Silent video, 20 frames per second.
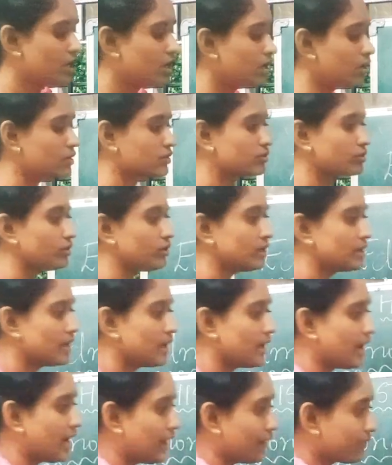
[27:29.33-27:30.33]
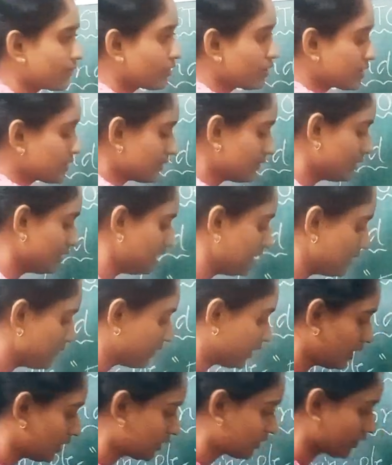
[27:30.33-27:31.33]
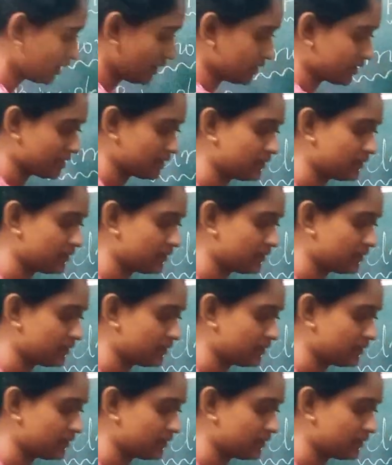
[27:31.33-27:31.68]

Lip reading: So, of course, he will leave a trace.